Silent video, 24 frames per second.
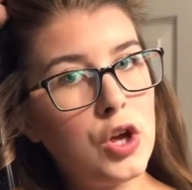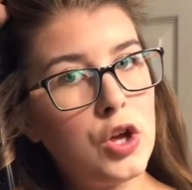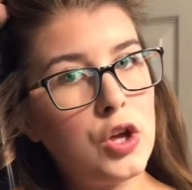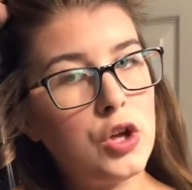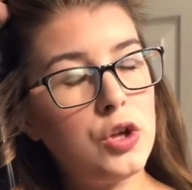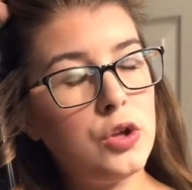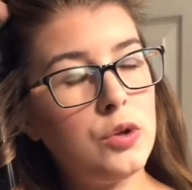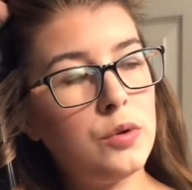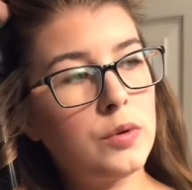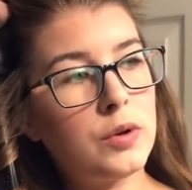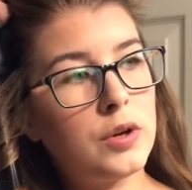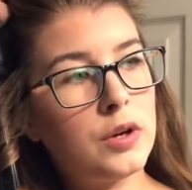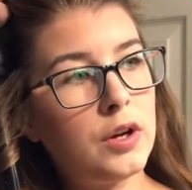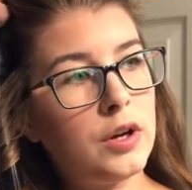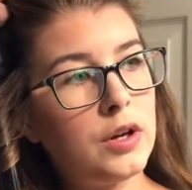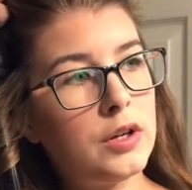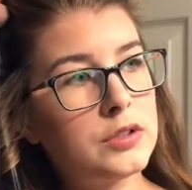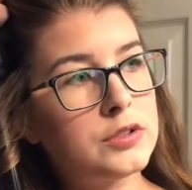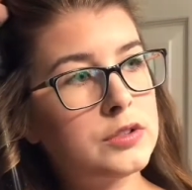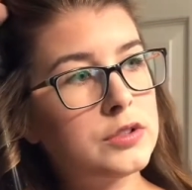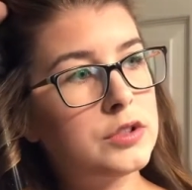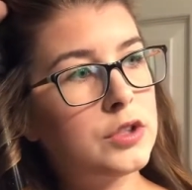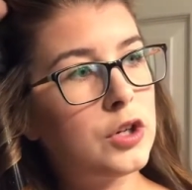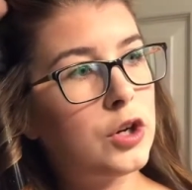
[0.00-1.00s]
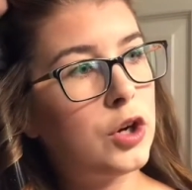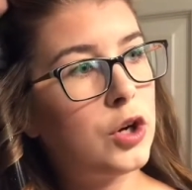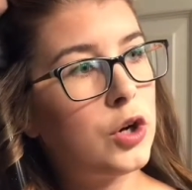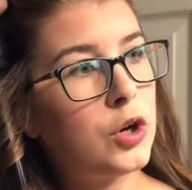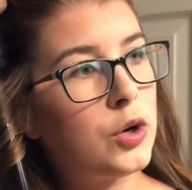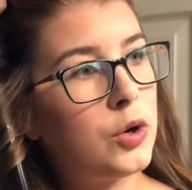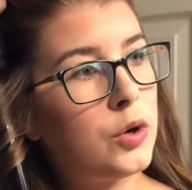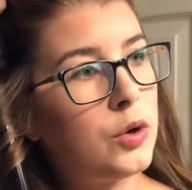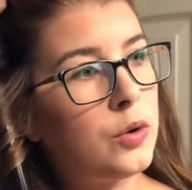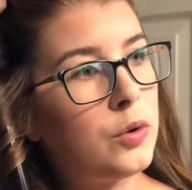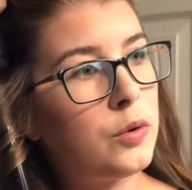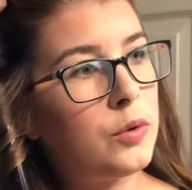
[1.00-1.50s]
You can
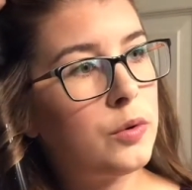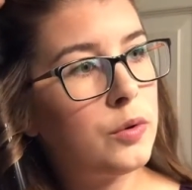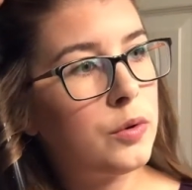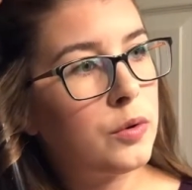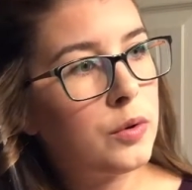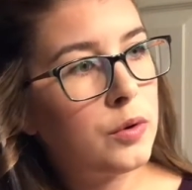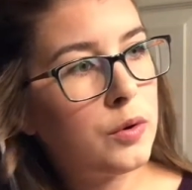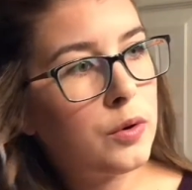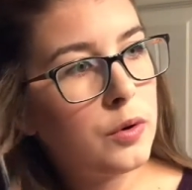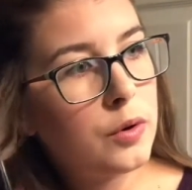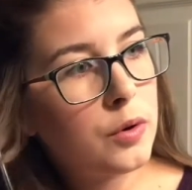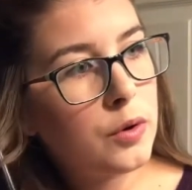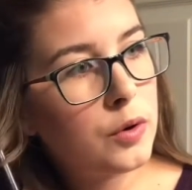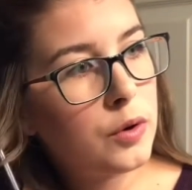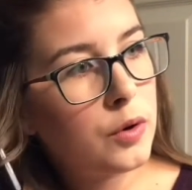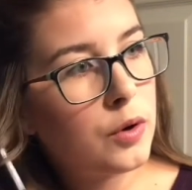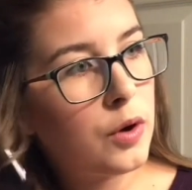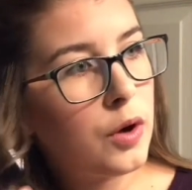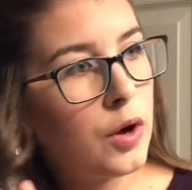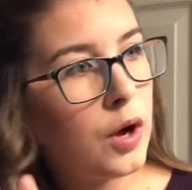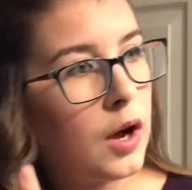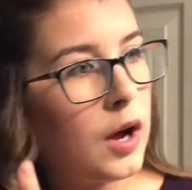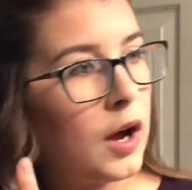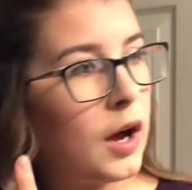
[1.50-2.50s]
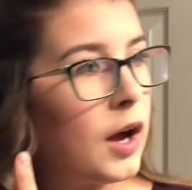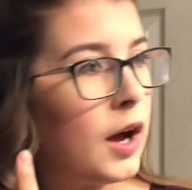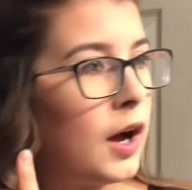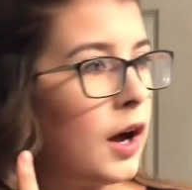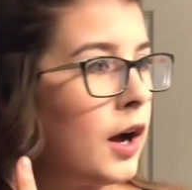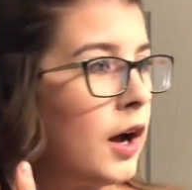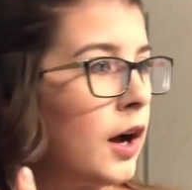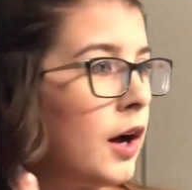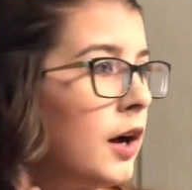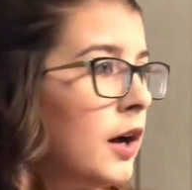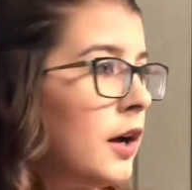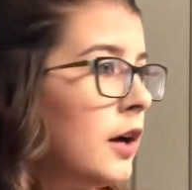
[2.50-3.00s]
also
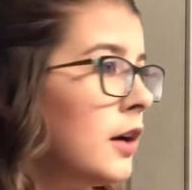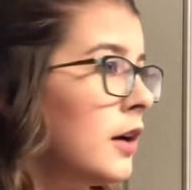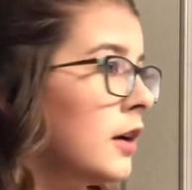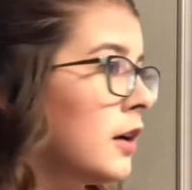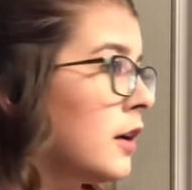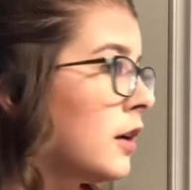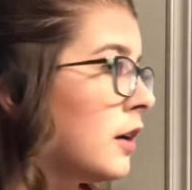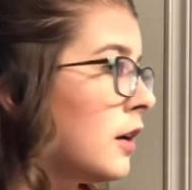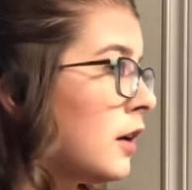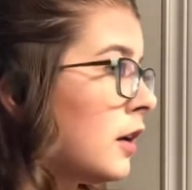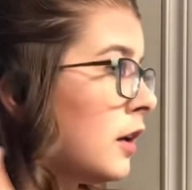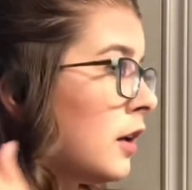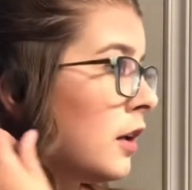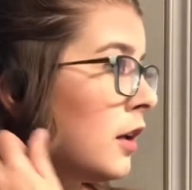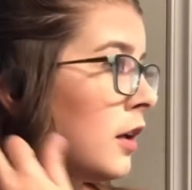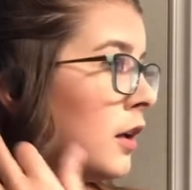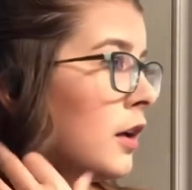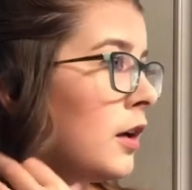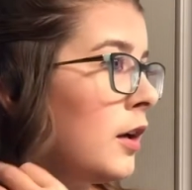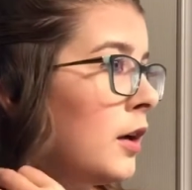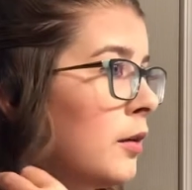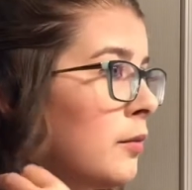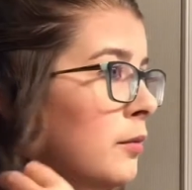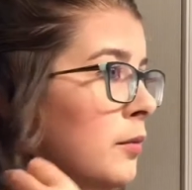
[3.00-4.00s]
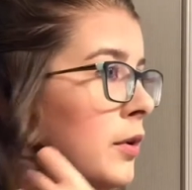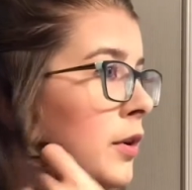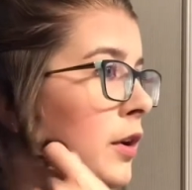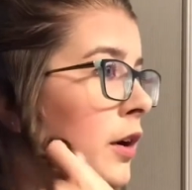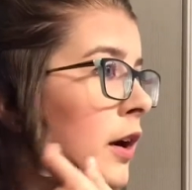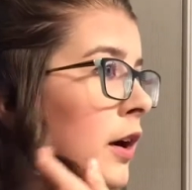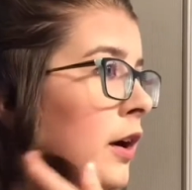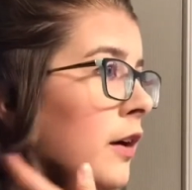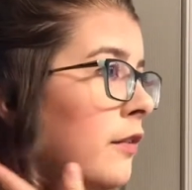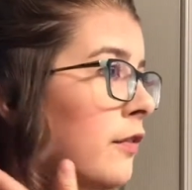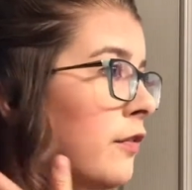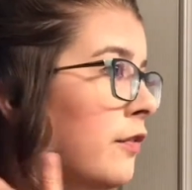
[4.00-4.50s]
put your
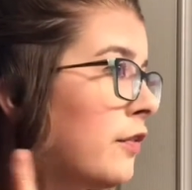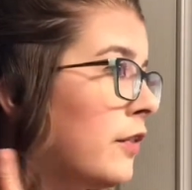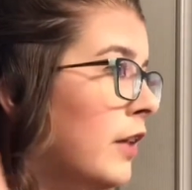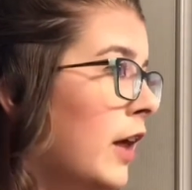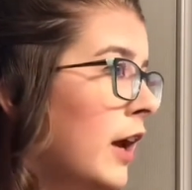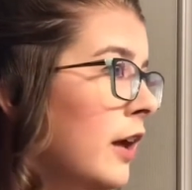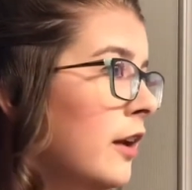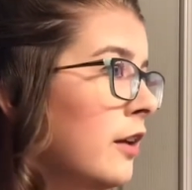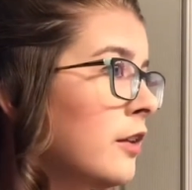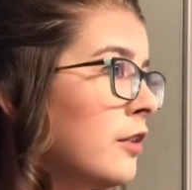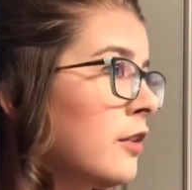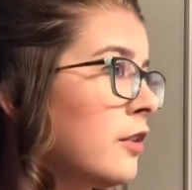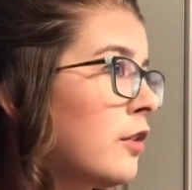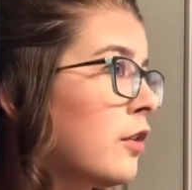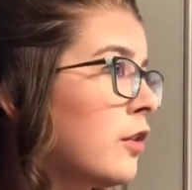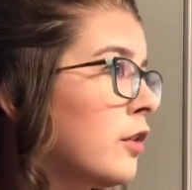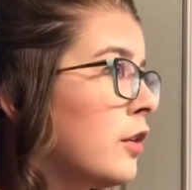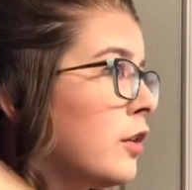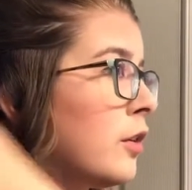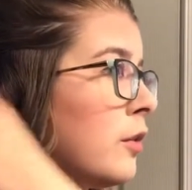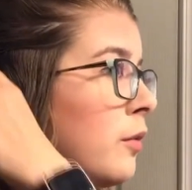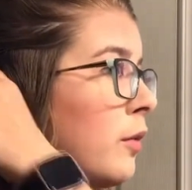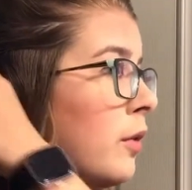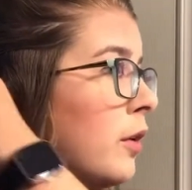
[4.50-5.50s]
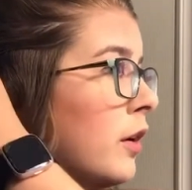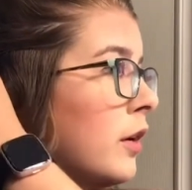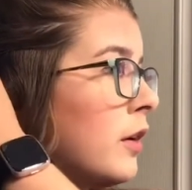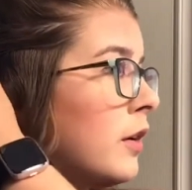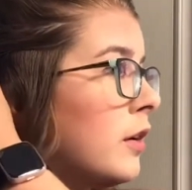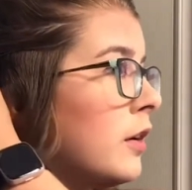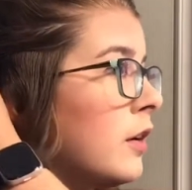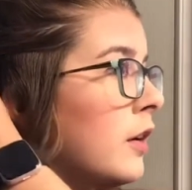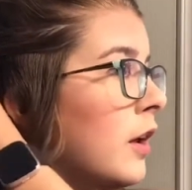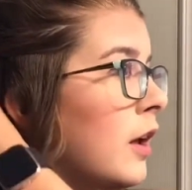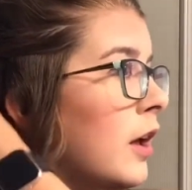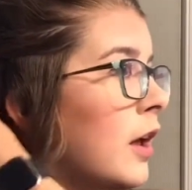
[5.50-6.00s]
hair flat on the curling
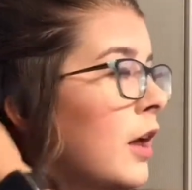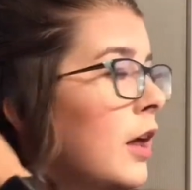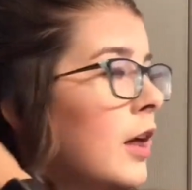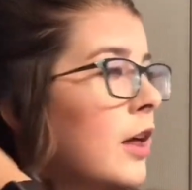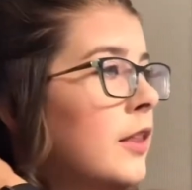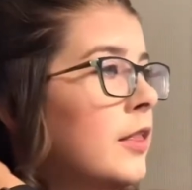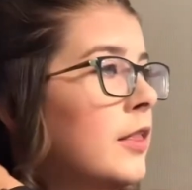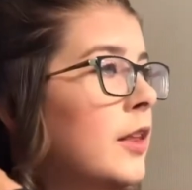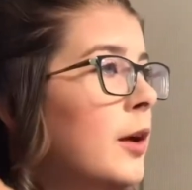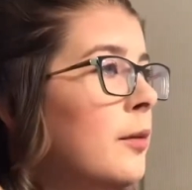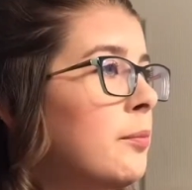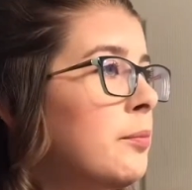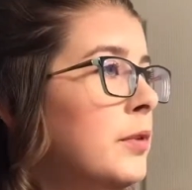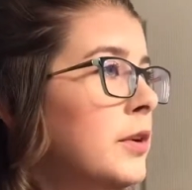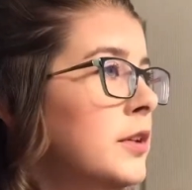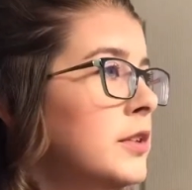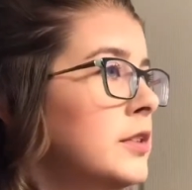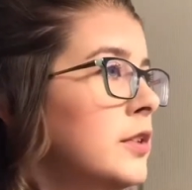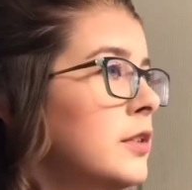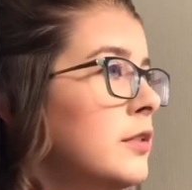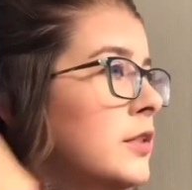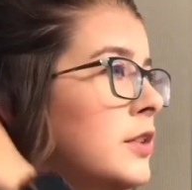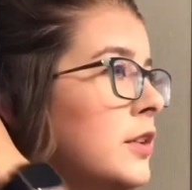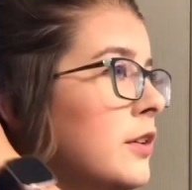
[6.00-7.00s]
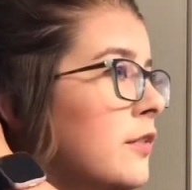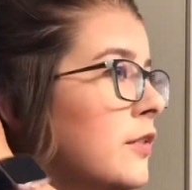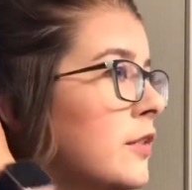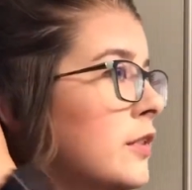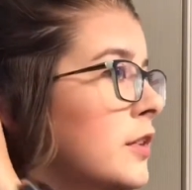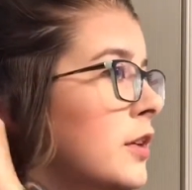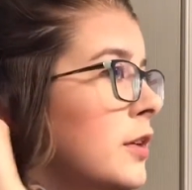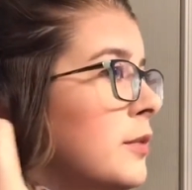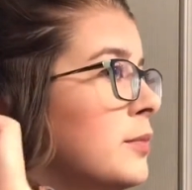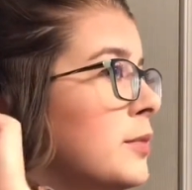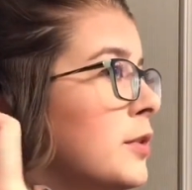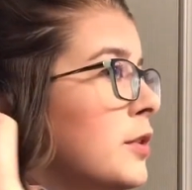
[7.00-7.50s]
wand. That brings out different
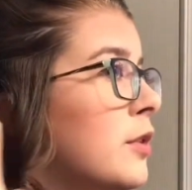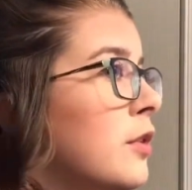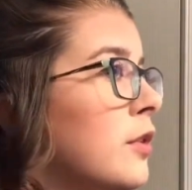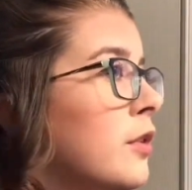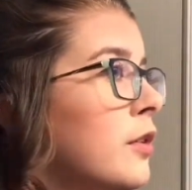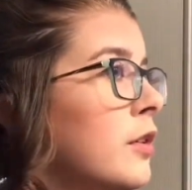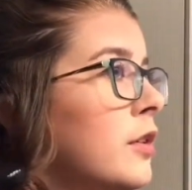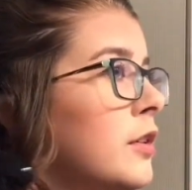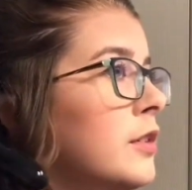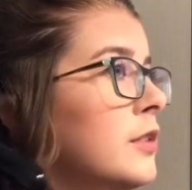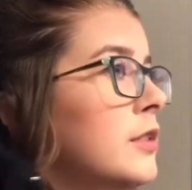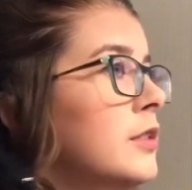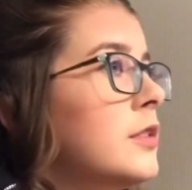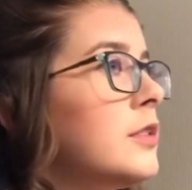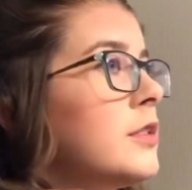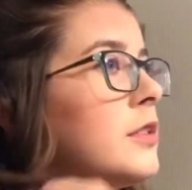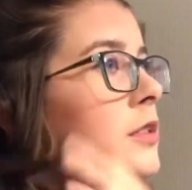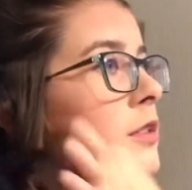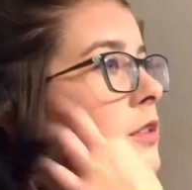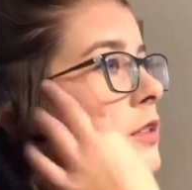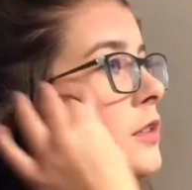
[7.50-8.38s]
types of curls.